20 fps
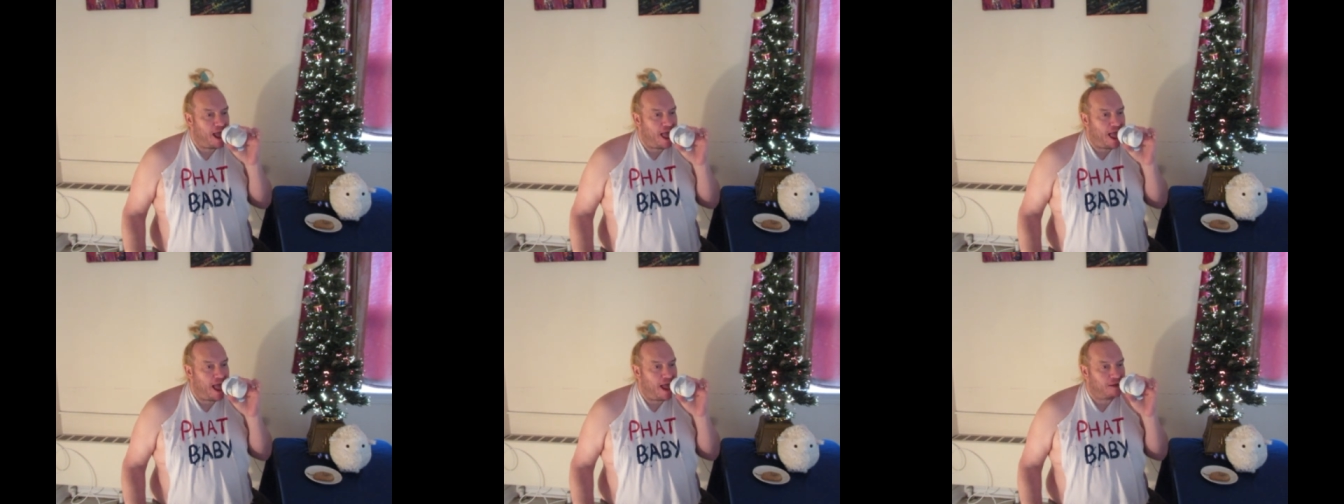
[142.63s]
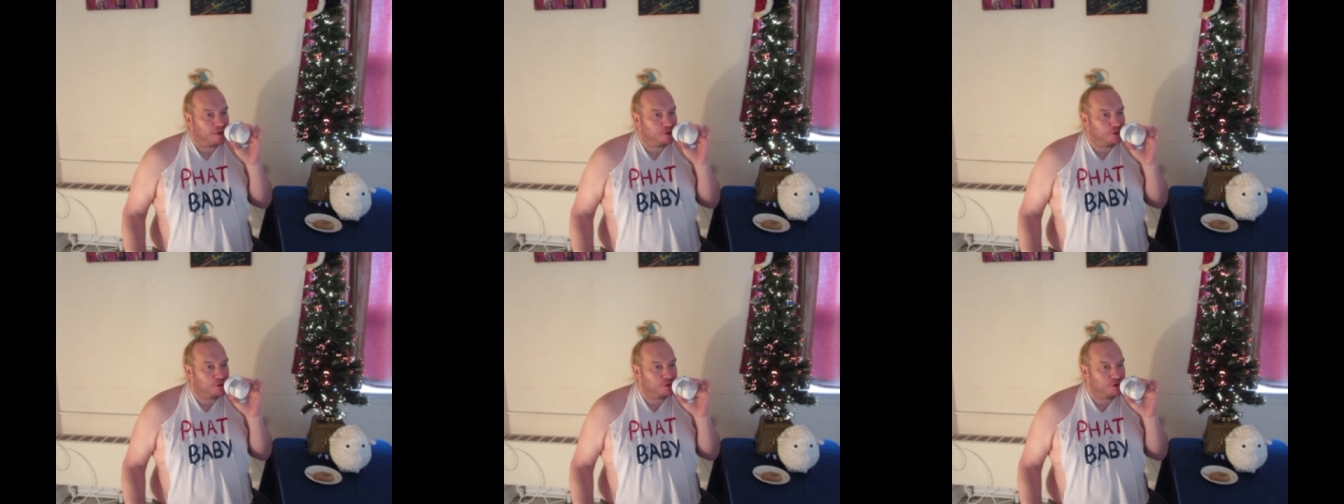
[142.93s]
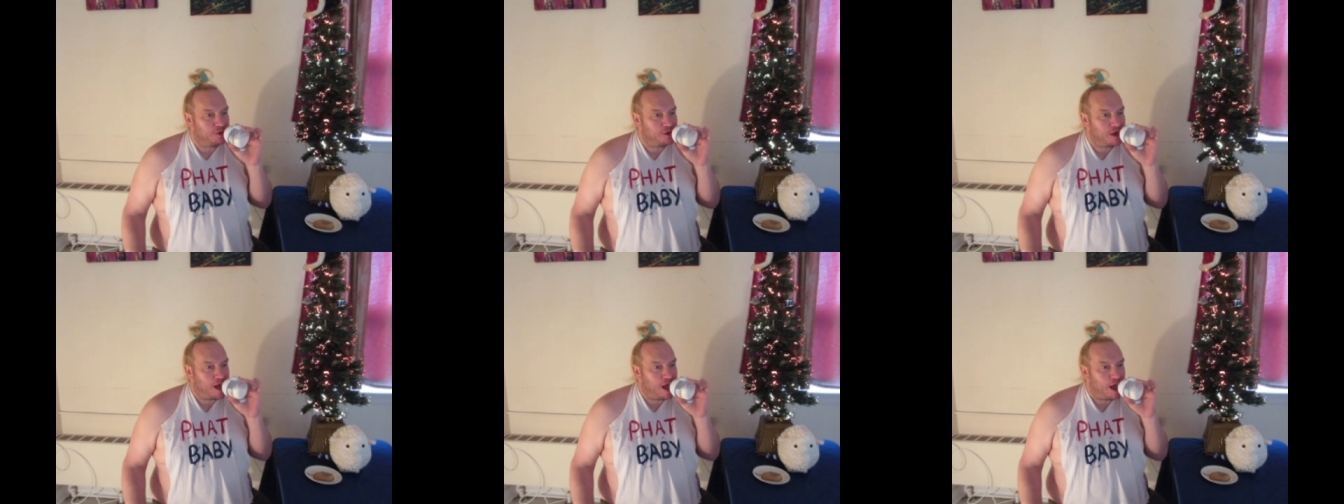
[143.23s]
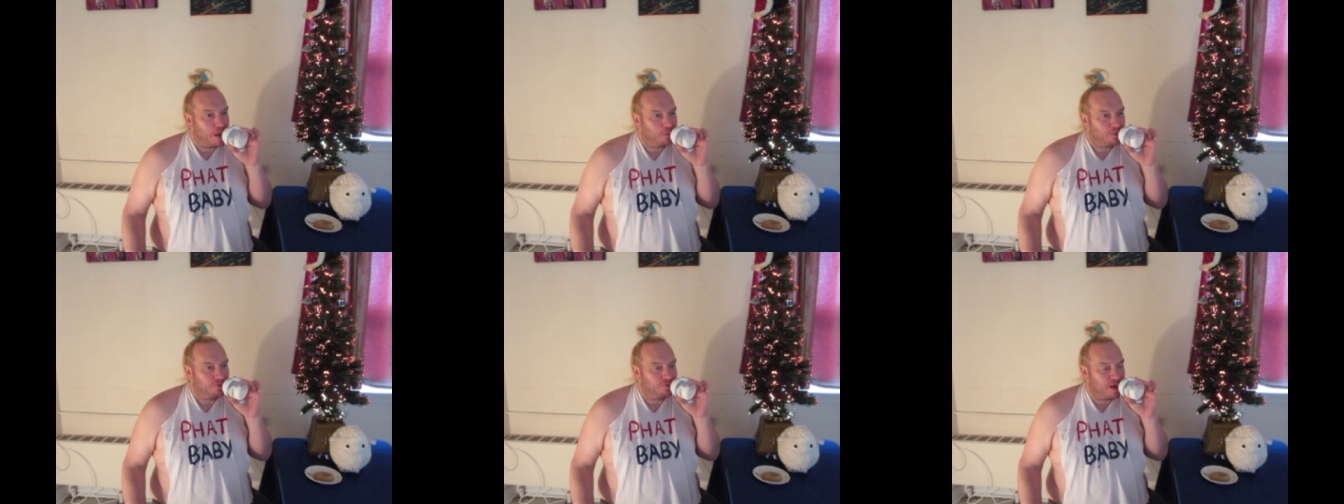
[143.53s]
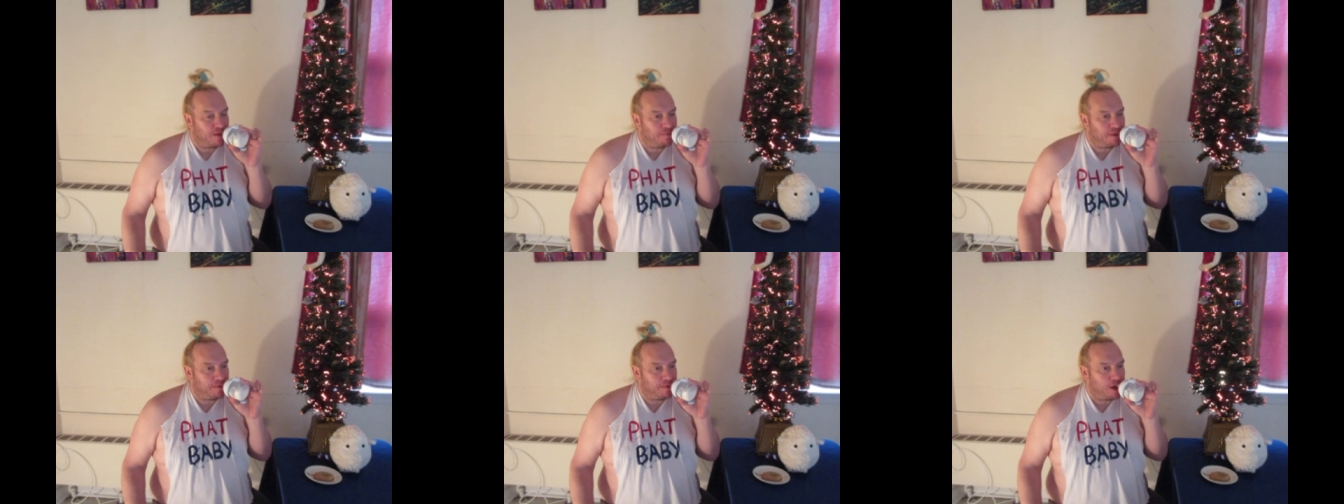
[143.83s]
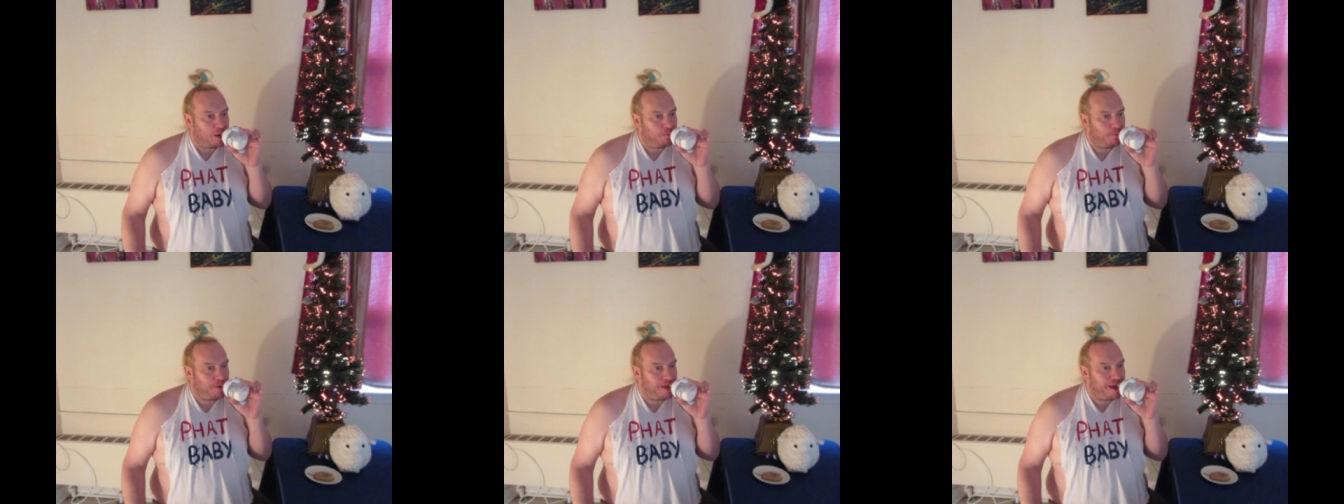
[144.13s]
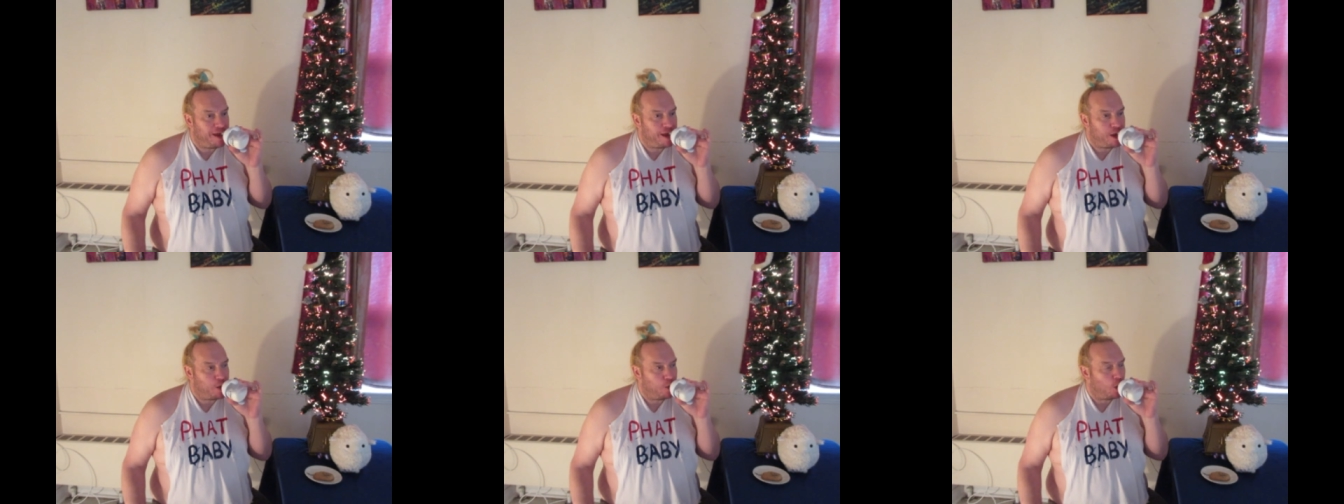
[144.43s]
Ha ha, fat baby,
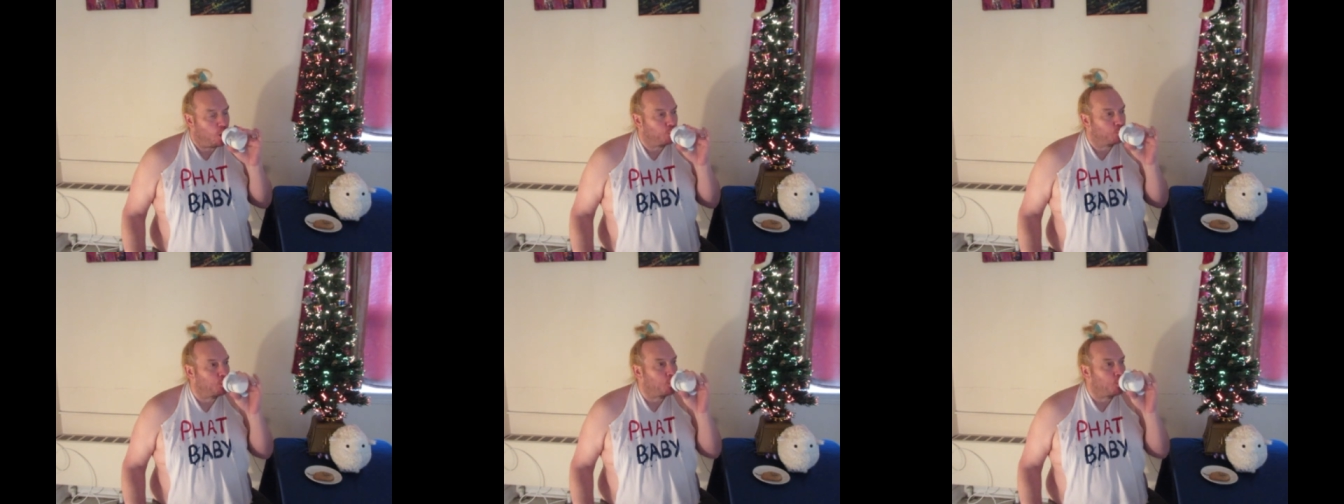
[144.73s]
me.